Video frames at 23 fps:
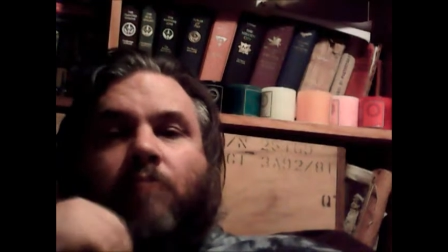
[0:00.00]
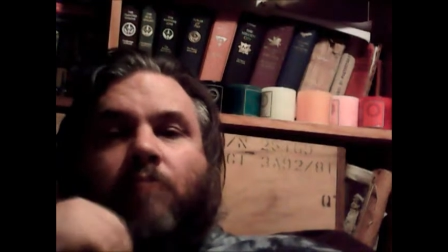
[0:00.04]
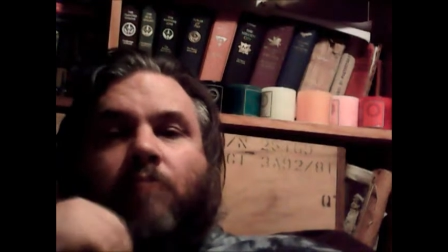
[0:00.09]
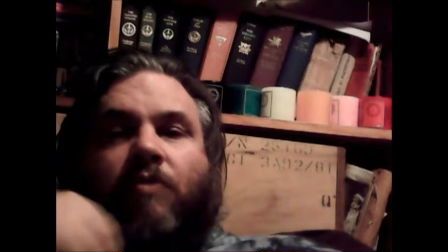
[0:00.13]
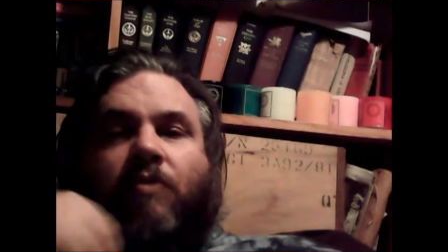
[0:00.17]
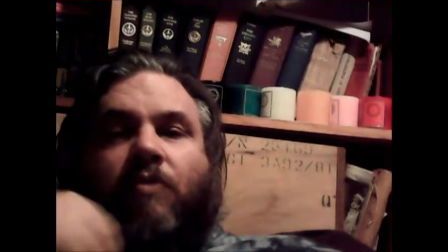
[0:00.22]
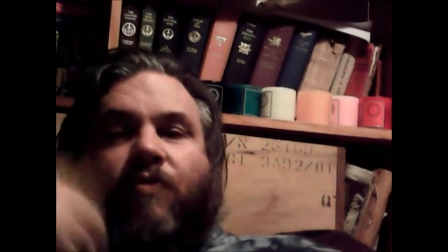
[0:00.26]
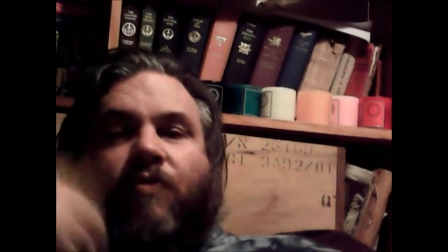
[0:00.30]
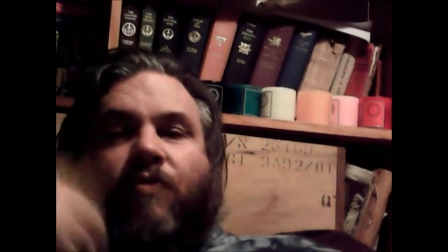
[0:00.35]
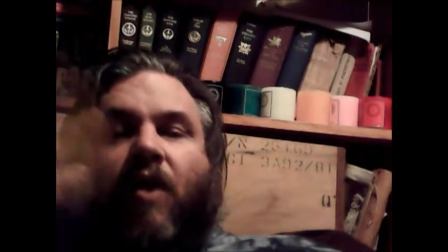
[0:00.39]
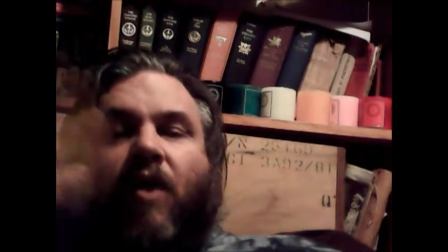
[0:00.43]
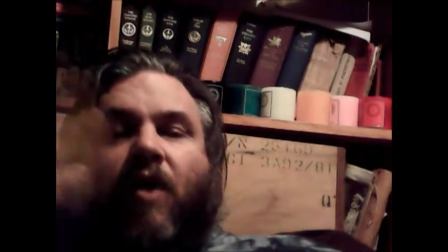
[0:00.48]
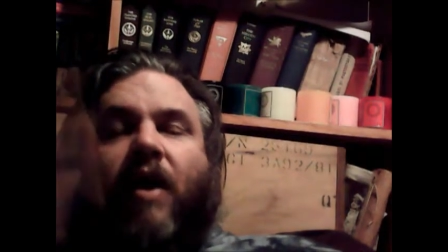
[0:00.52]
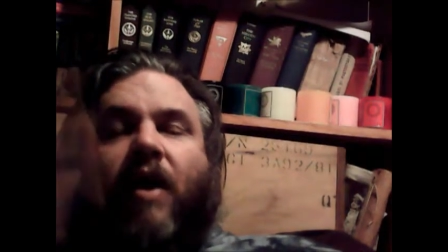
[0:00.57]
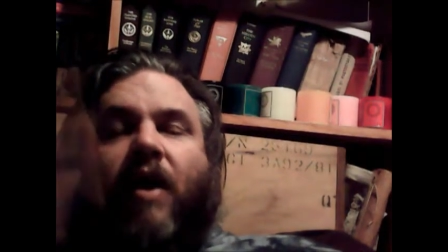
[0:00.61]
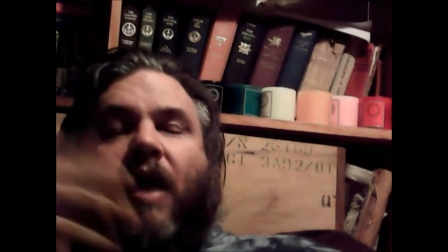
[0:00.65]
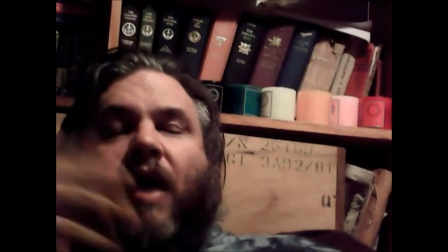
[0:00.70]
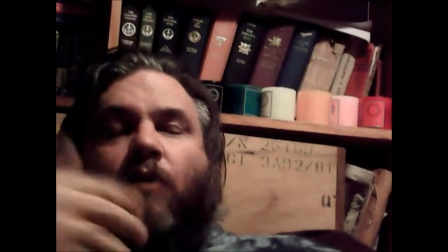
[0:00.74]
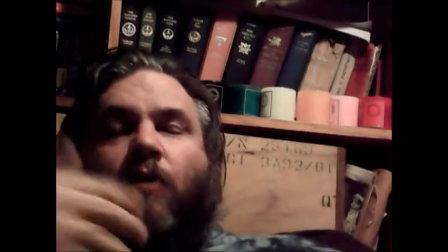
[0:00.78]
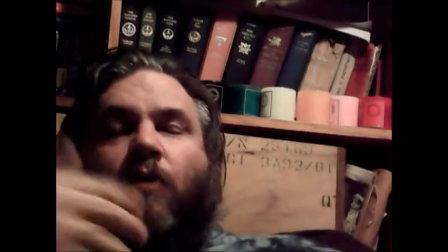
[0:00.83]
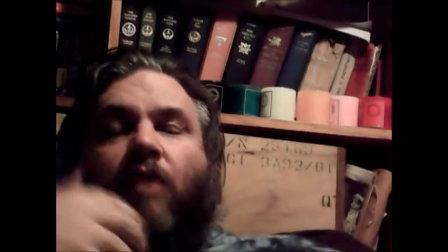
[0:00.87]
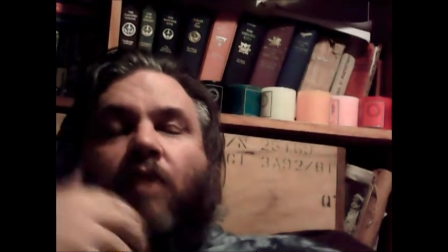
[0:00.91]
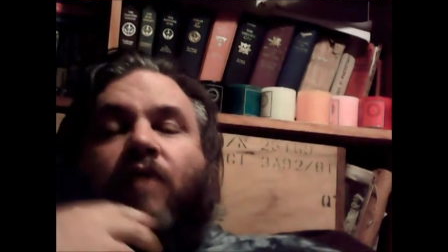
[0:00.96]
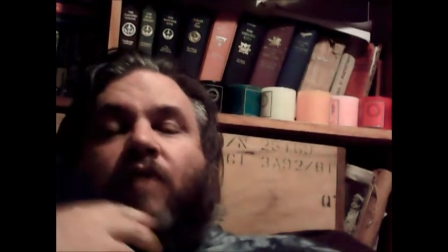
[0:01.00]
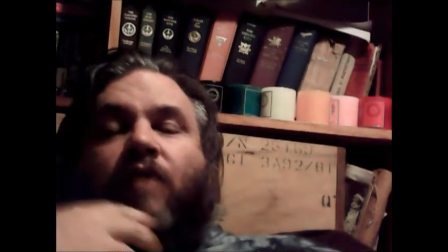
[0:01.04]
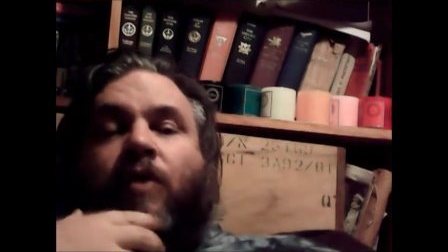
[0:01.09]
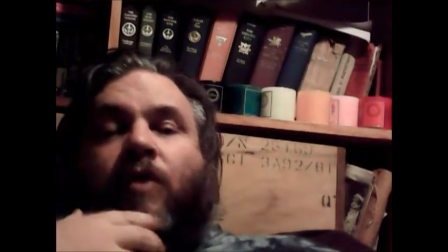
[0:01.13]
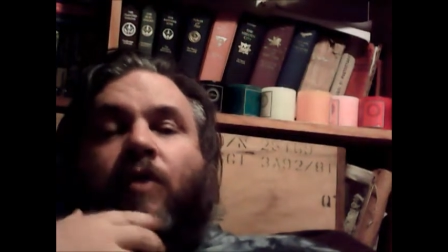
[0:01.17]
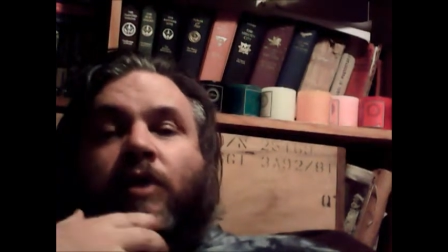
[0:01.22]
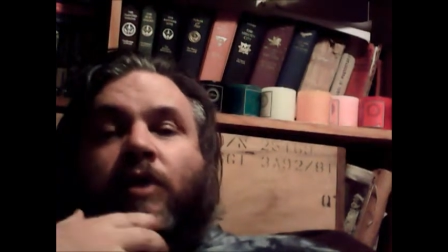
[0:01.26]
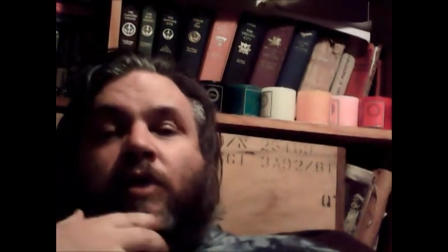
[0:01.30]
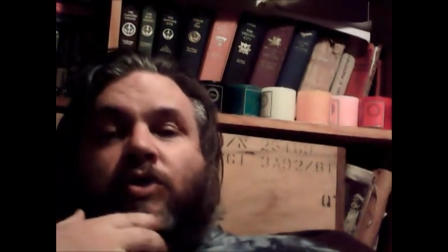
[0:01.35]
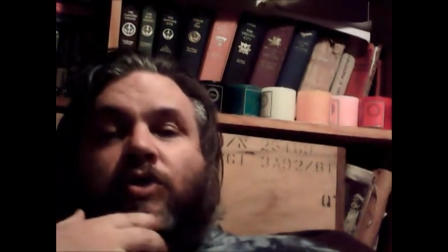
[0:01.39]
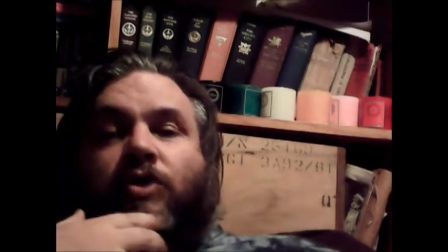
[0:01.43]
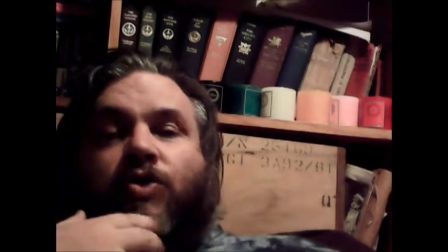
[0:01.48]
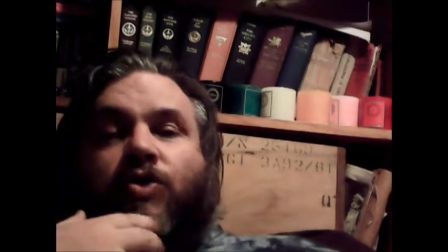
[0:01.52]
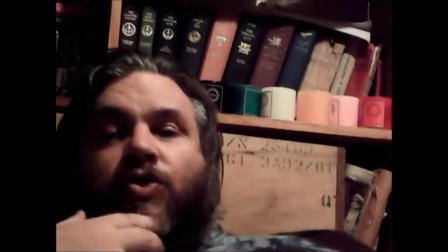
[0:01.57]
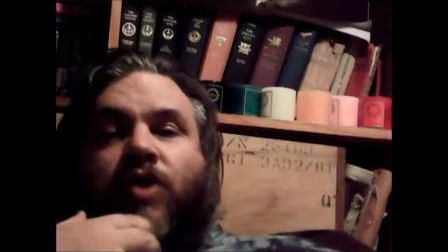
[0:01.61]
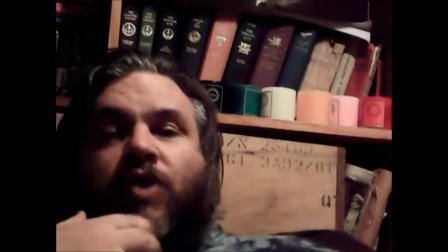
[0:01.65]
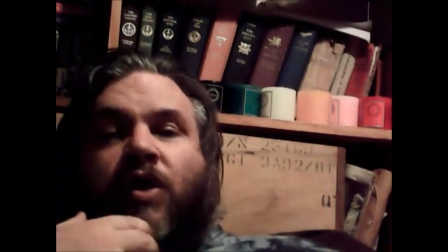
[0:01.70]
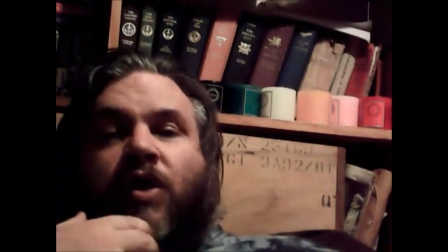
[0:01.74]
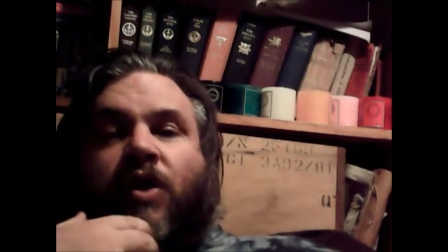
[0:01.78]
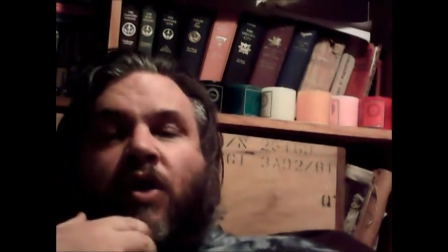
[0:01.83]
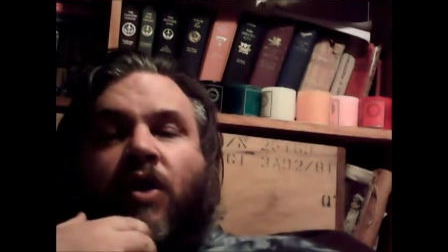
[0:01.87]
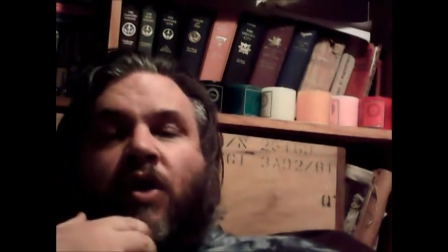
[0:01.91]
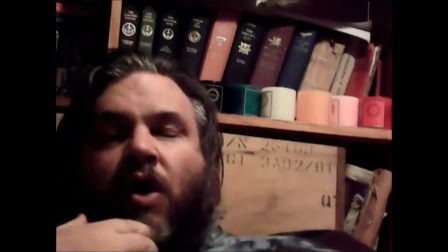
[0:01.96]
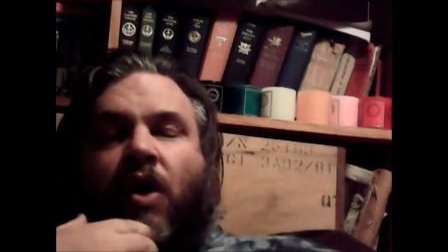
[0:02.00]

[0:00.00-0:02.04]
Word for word: but find out what they're interested in